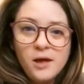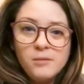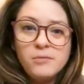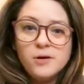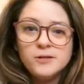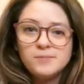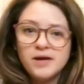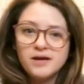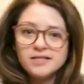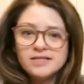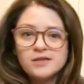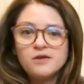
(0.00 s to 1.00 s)
Most
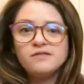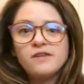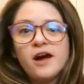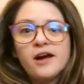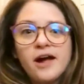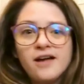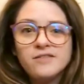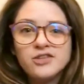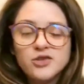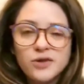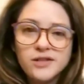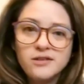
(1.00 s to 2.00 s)
parents so far have
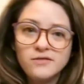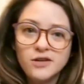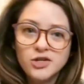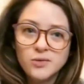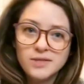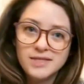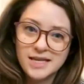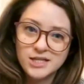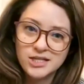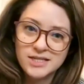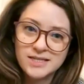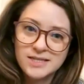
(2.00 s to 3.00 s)
enjoyed the virtual
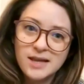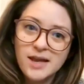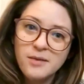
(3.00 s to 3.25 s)
sessions